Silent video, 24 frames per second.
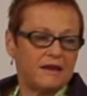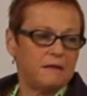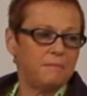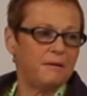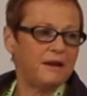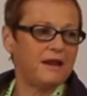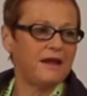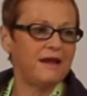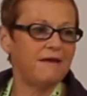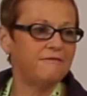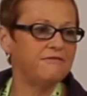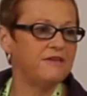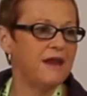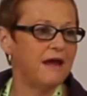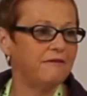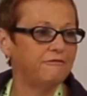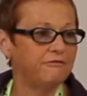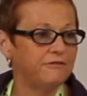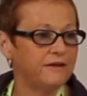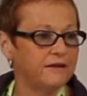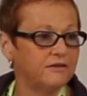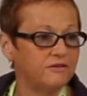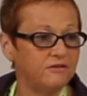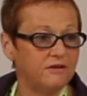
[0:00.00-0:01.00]
anybody have
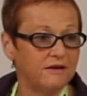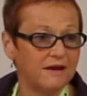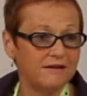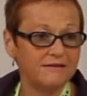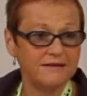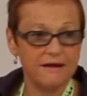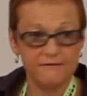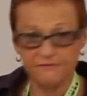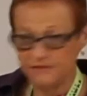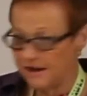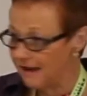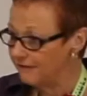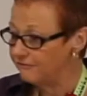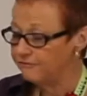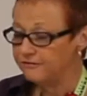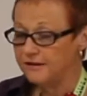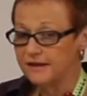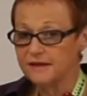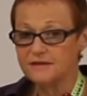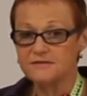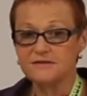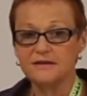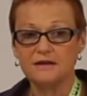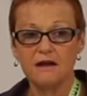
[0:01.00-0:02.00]
Netflix? Do you guys have
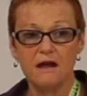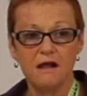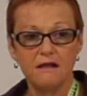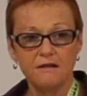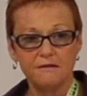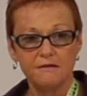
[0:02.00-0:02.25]
Netflix at all?